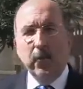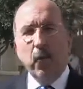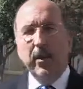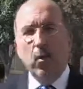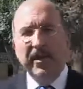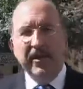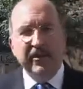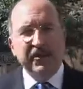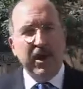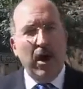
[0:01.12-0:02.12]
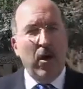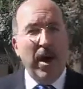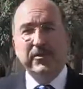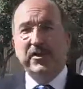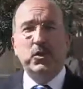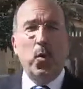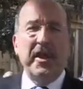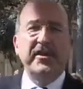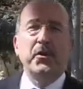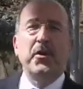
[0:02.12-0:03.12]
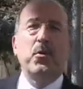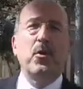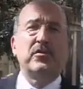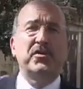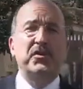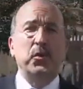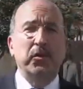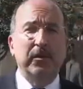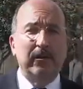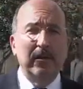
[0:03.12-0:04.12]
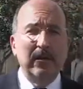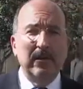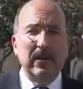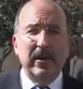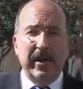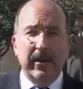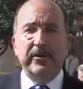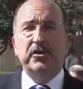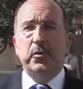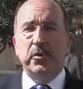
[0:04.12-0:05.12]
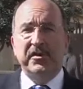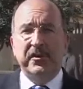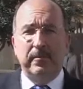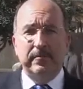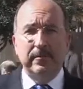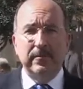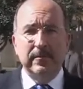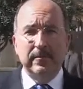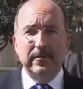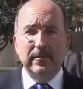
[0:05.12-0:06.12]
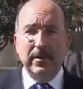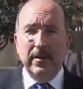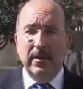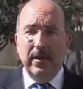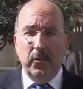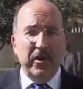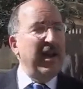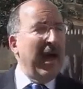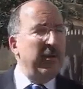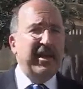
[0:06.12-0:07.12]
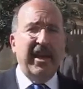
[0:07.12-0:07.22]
41 years ago, I was a 22 year old student here in Jerusalem. We're now in